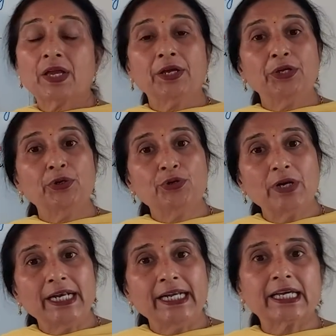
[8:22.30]

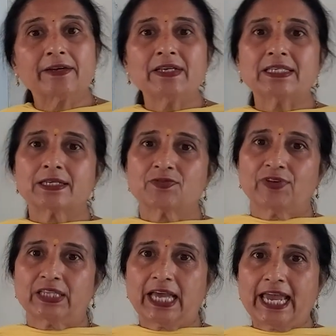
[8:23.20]
usually decreases
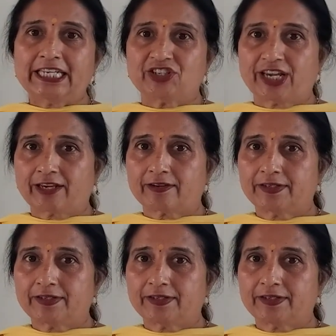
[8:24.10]
with aging.